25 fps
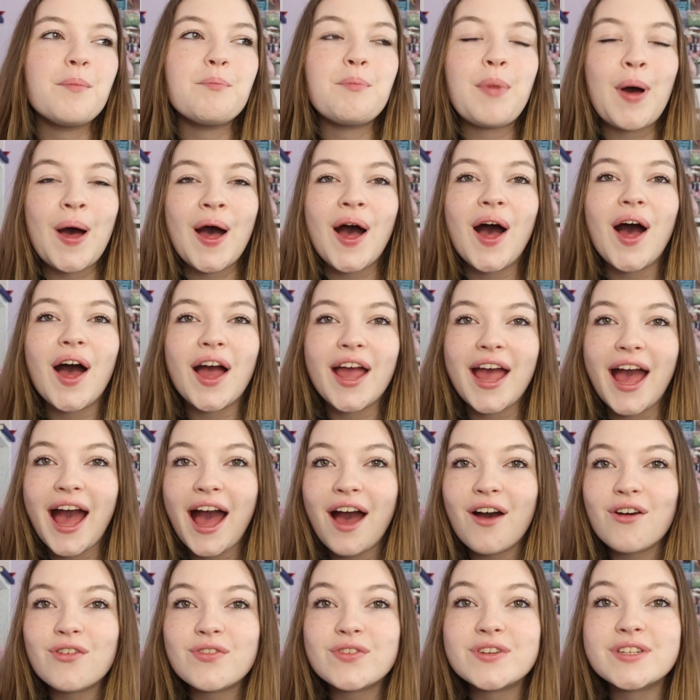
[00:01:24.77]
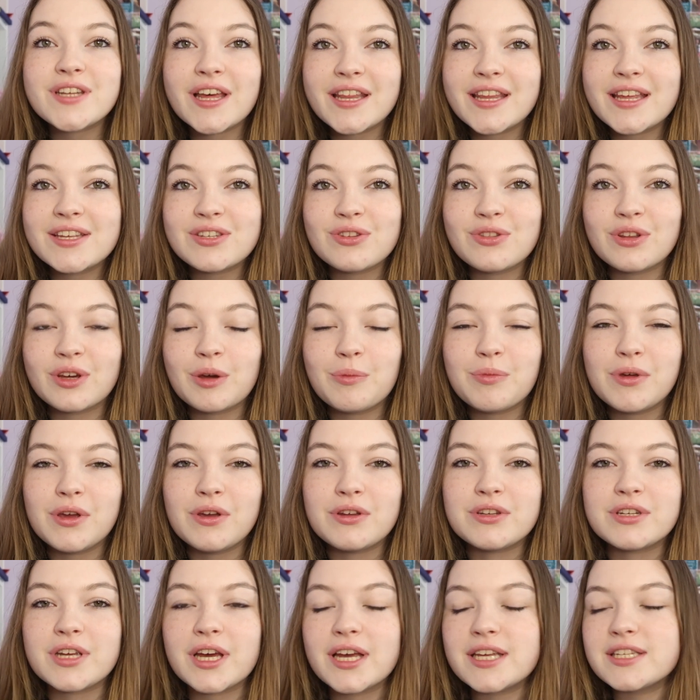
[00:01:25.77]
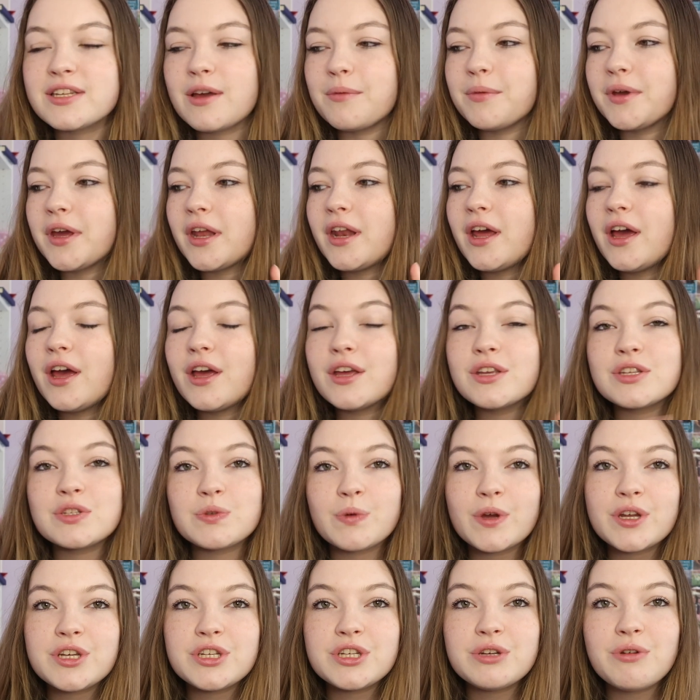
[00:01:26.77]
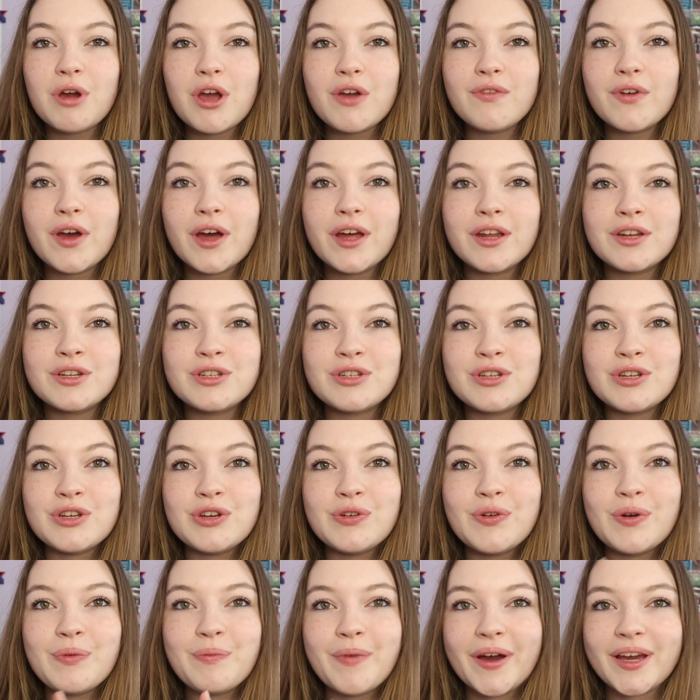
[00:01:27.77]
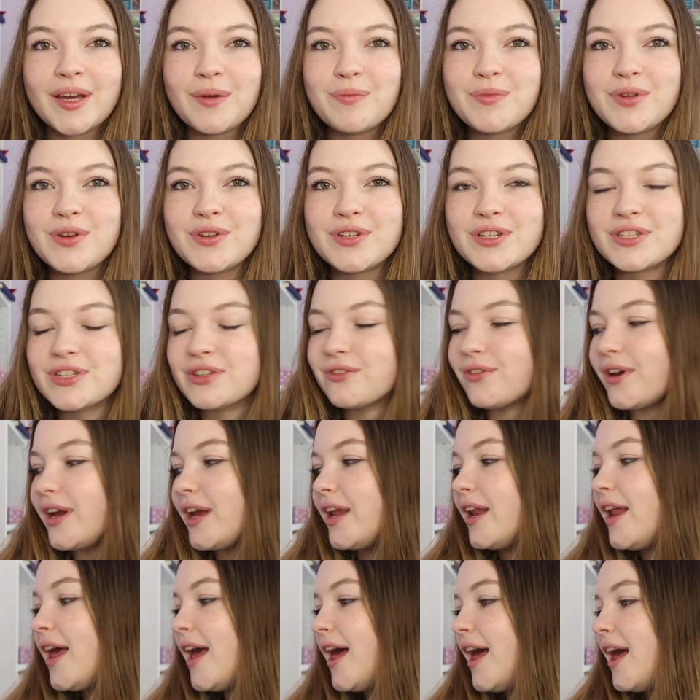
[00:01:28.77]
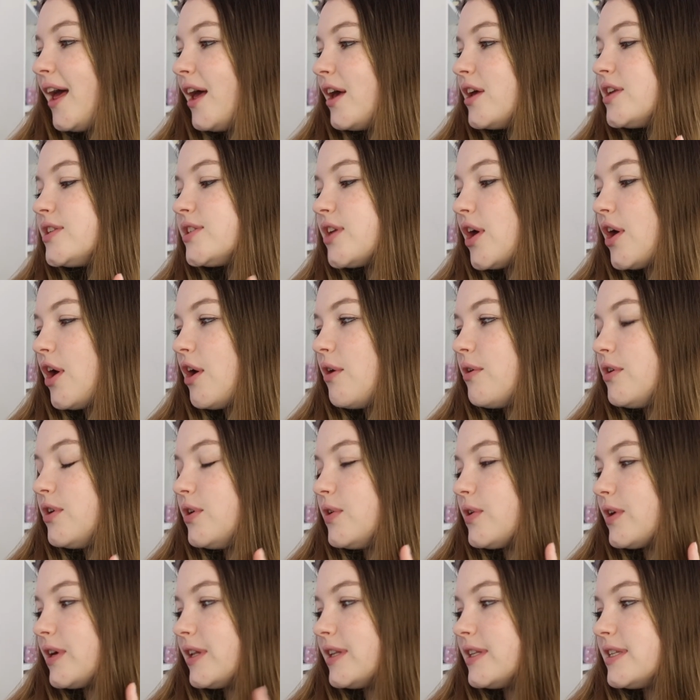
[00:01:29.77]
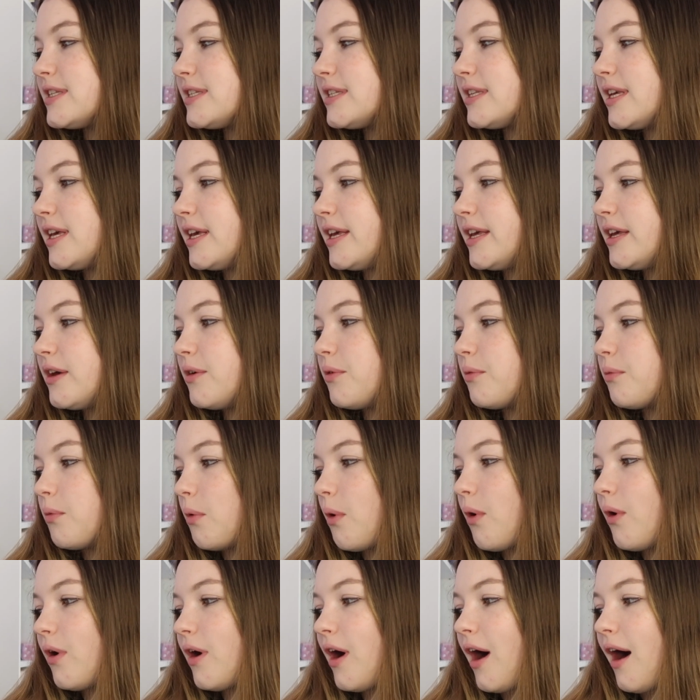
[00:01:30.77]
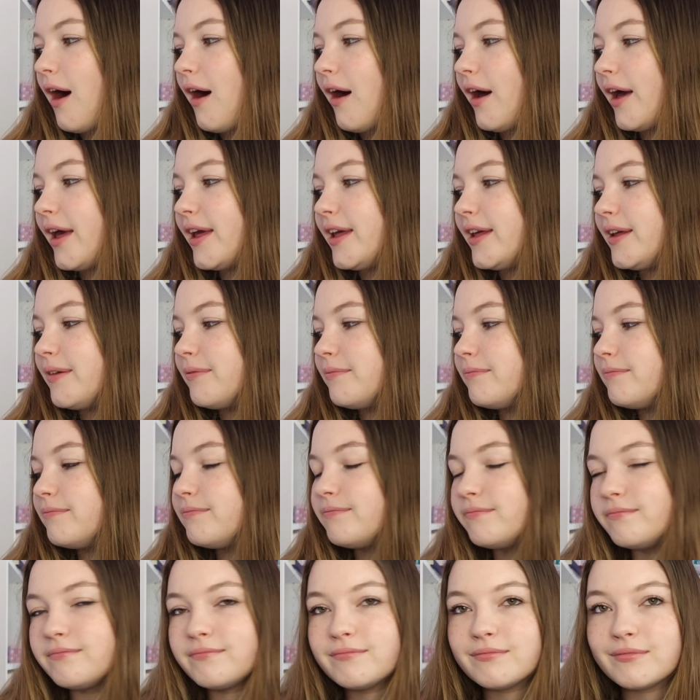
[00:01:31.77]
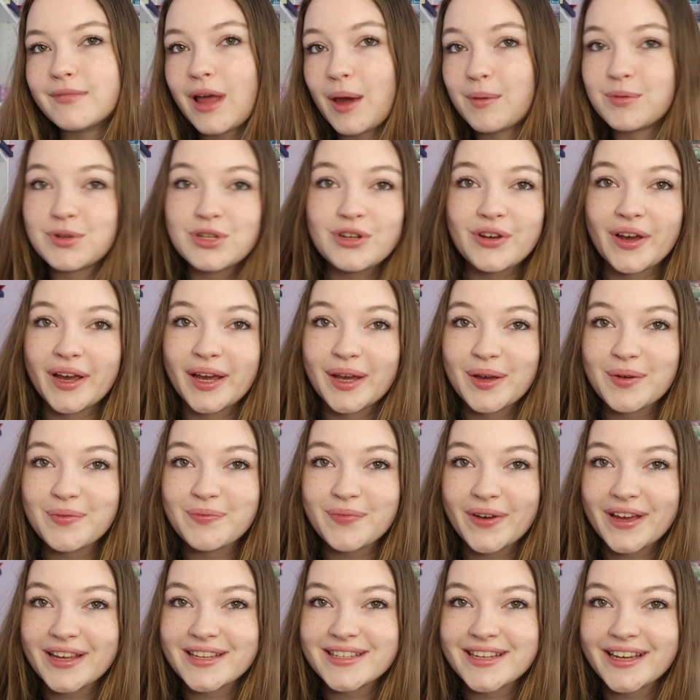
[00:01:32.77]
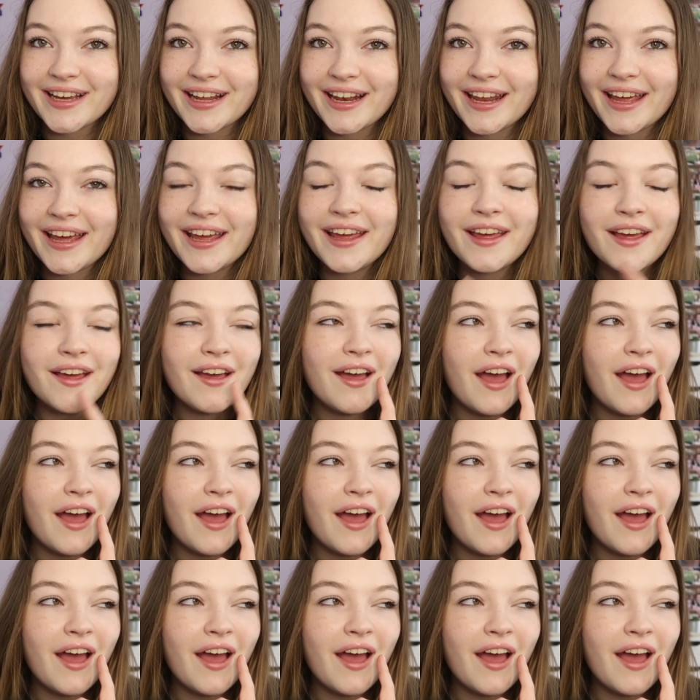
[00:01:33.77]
But I have done this on the computer, so I'm gonna switch you over to my computer screen so you can see what I am doing basically.